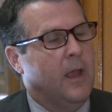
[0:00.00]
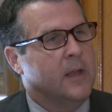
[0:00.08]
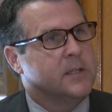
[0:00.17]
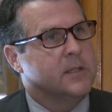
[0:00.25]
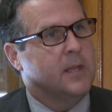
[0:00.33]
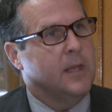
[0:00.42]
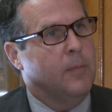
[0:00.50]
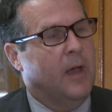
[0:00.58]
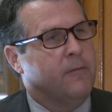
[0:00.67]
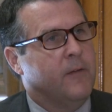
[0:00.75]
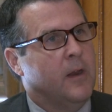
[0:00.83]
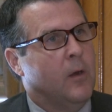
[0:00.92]
It's a team
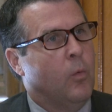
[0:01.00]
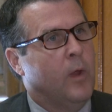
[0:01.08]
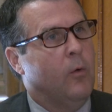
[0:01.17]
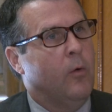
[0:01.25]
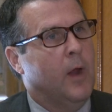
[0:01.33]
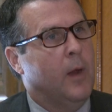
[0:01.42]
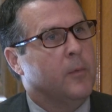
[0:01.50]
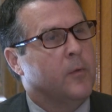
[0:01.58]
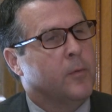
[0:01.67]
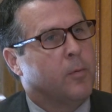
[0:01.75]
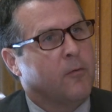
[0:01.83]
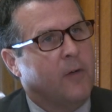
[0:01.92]
effort. And we were able
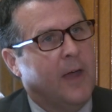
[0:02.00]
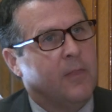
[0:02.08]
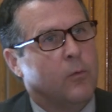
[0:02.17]
to provide